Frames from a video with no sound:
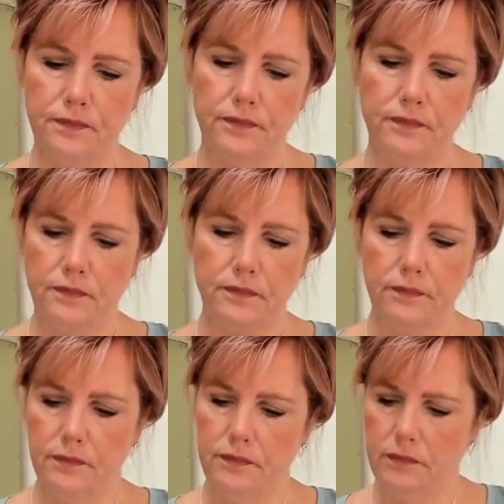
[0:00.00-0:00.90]

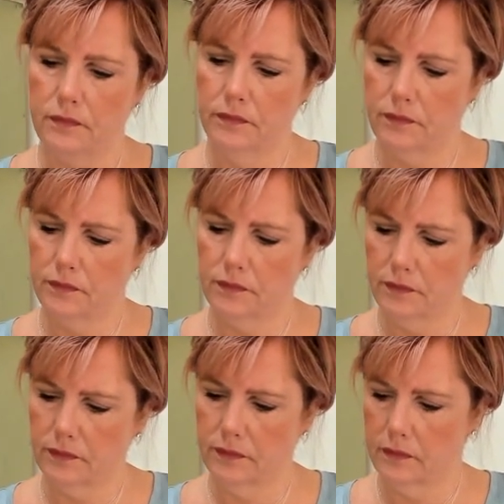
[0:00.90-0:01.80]

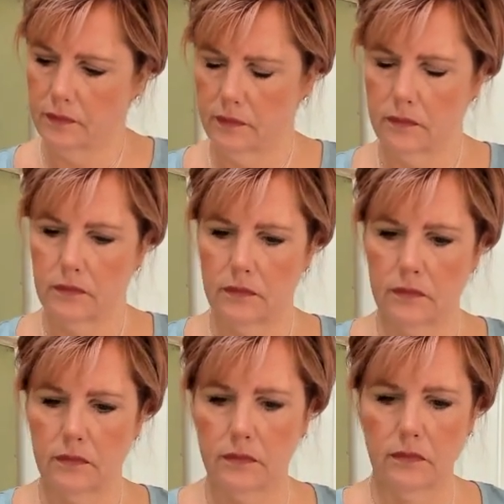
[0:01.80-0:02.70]

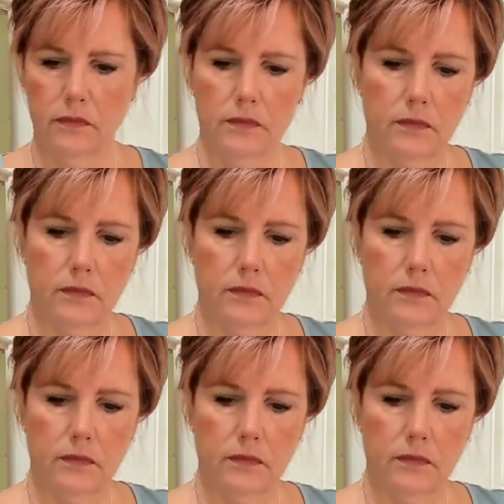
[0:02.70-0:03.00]
Nothing is said.